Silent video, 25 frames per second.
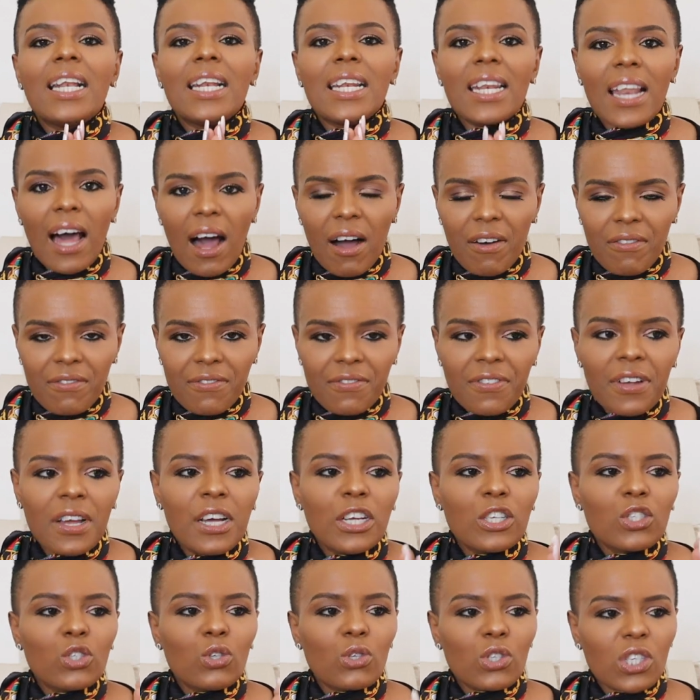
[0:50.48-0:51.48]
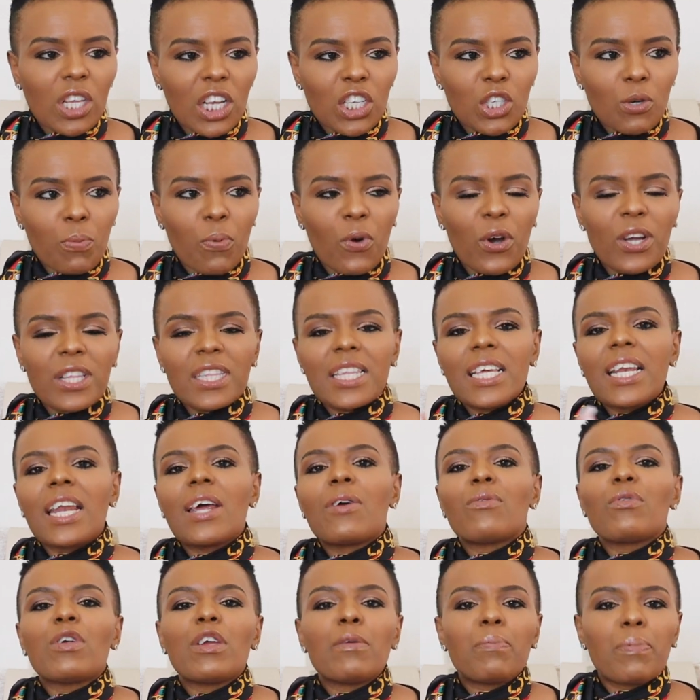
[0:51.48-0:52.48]
love, to such a point that
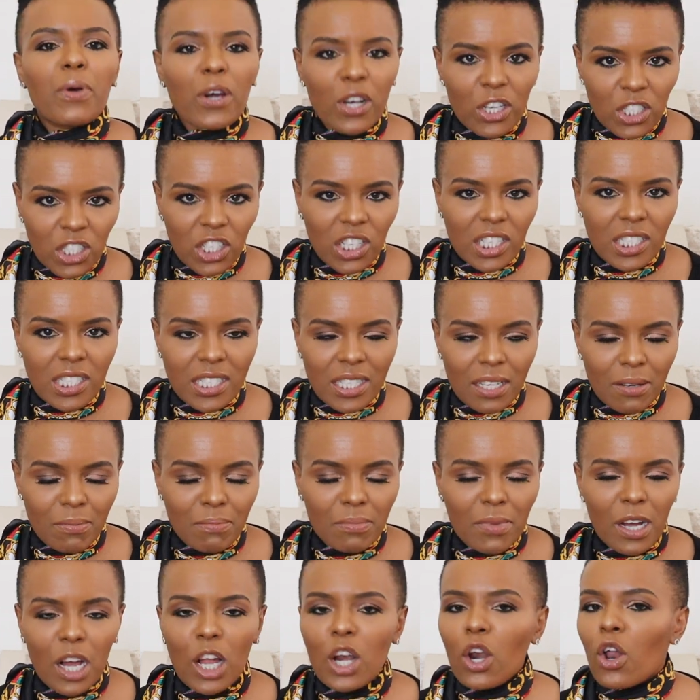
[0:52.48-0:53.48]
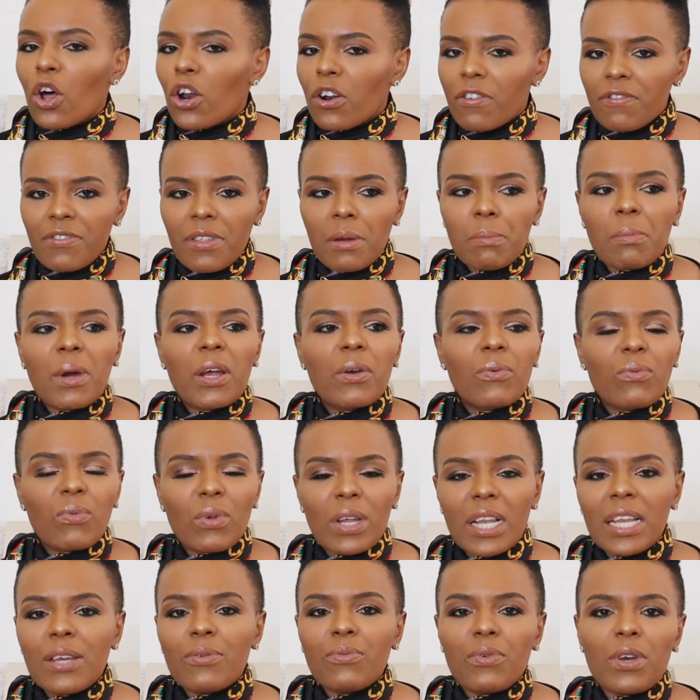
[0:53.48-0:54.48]
I repurchased them. A lot of them I
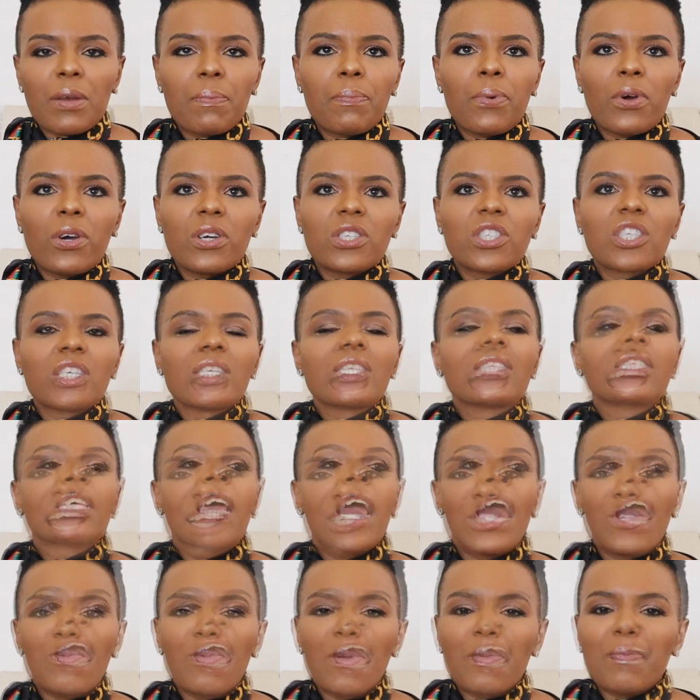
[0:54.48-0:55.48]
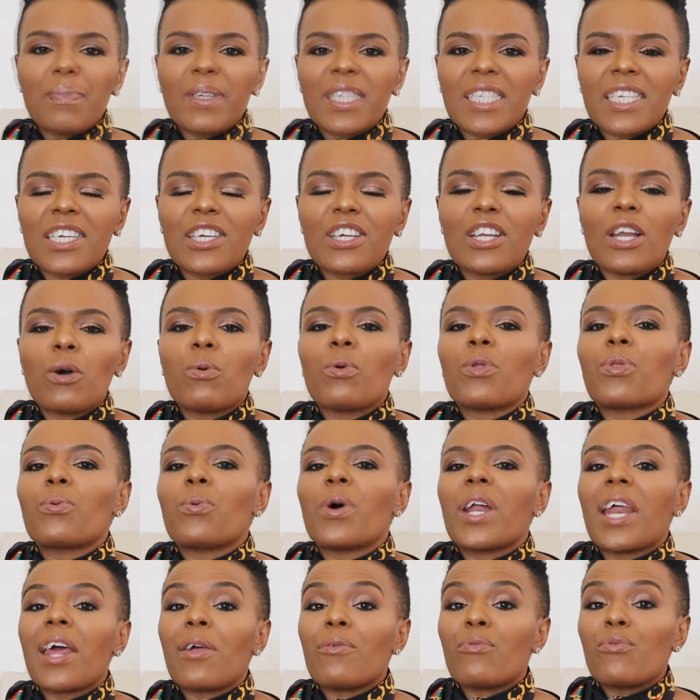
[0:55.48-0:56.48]
really repurchased. I had to be particular with
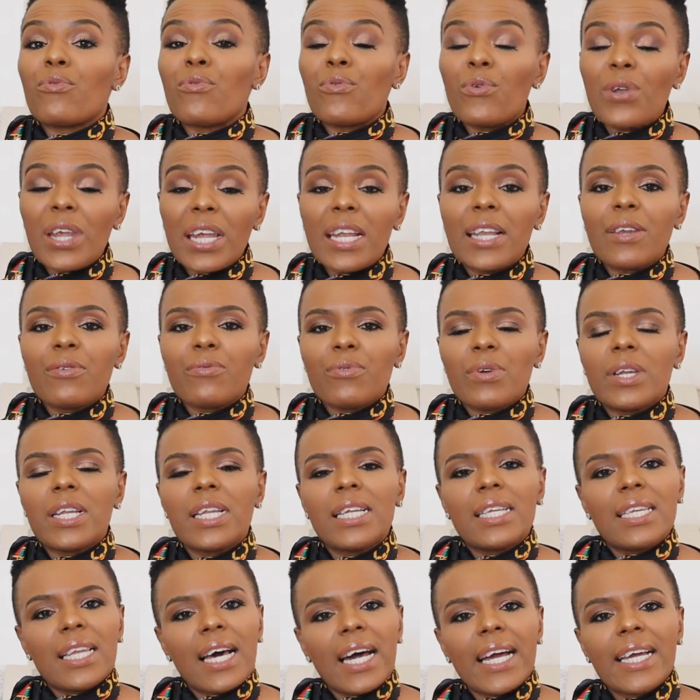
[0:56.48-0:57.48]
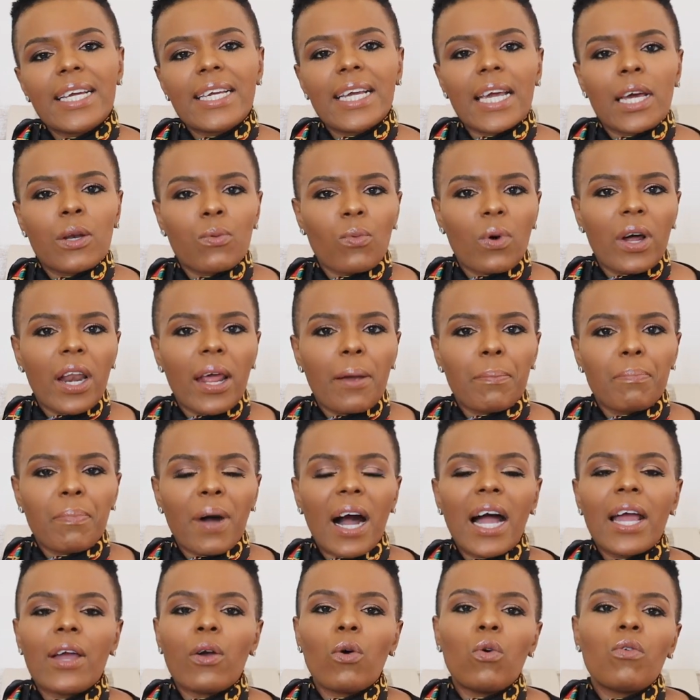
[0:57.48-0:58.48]
what I really, really like and what I
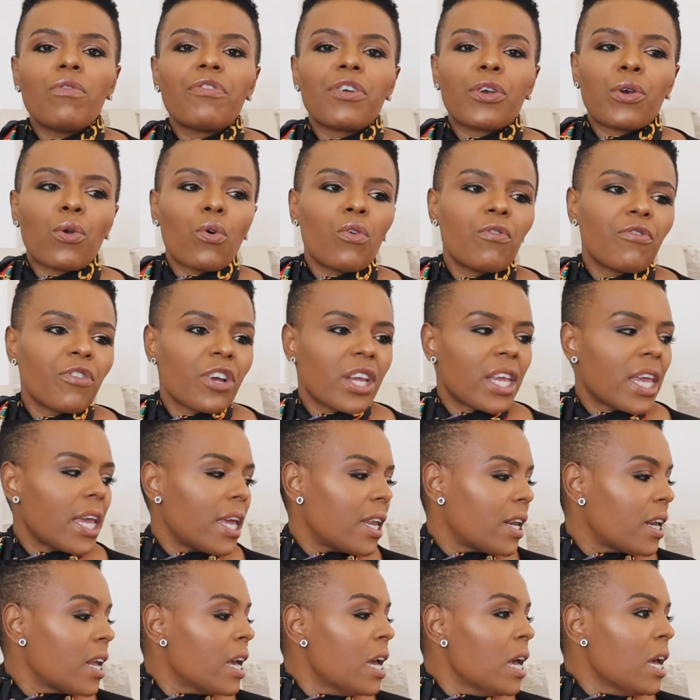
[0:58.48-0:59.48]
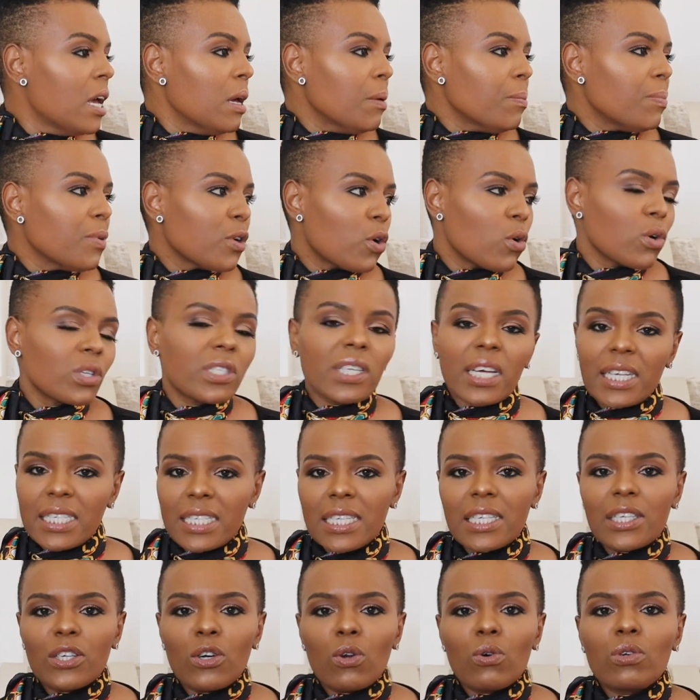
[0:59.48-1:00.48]
buy over and over again, because I
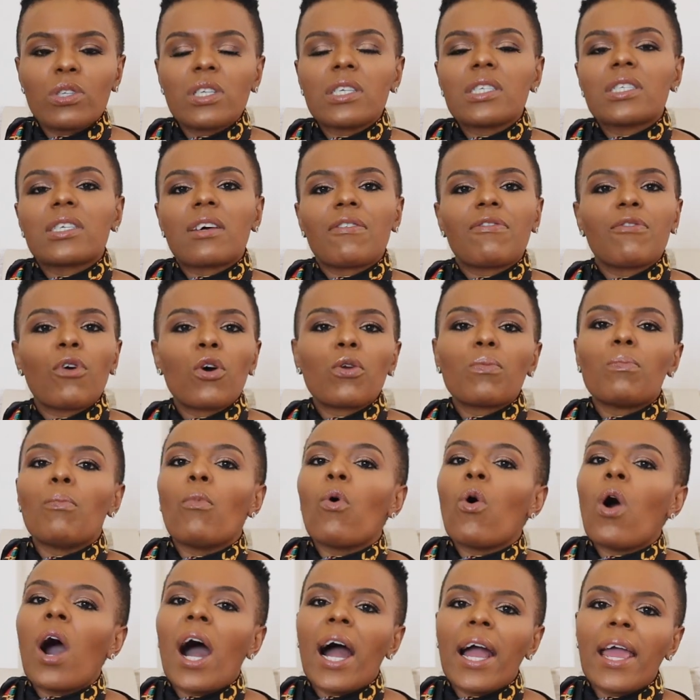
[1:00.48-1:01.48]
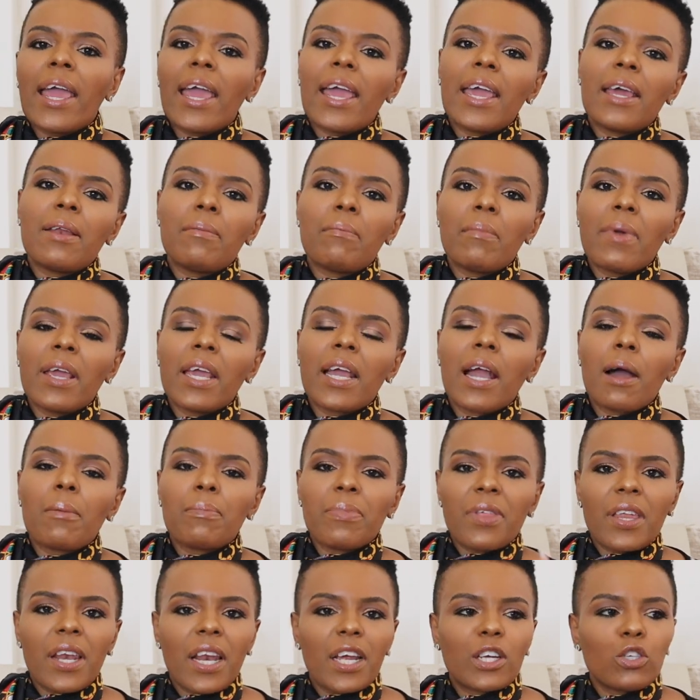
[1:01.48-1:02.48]
did notice I've got more higher end
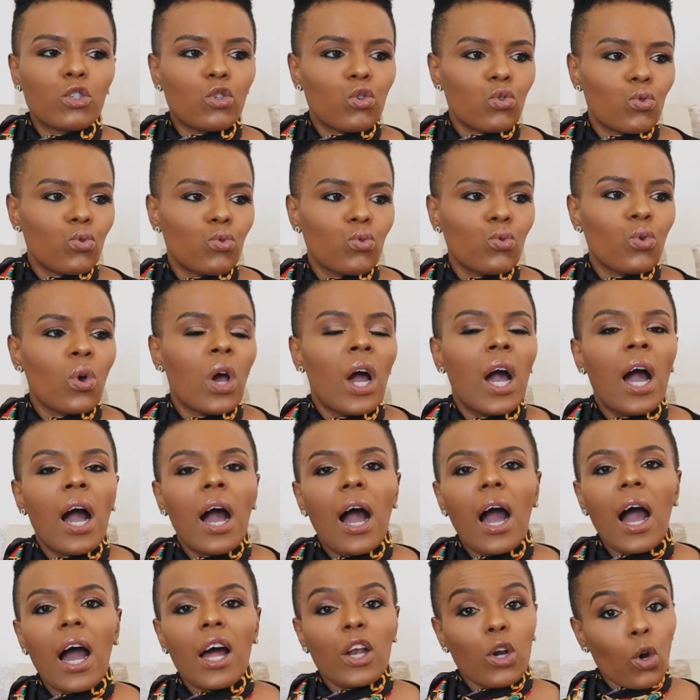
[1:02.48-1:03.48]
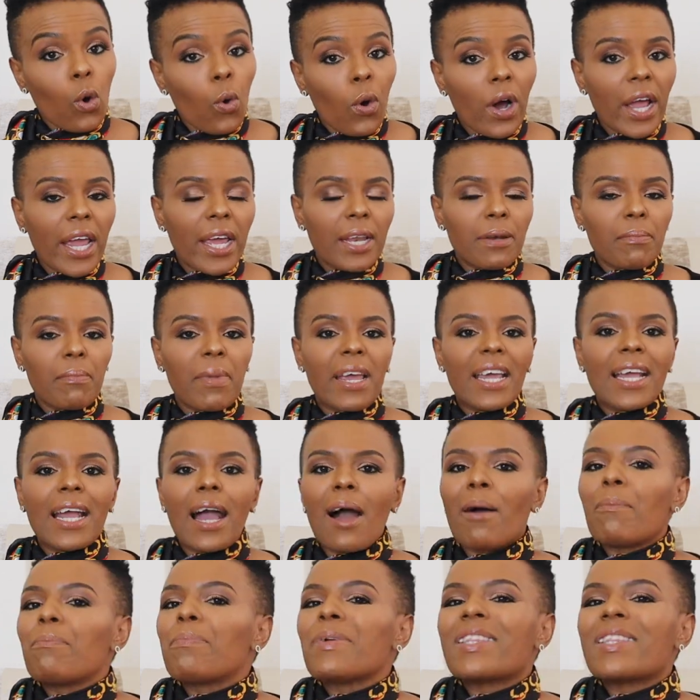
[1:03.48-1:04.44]
makeup than I do lower end makeup,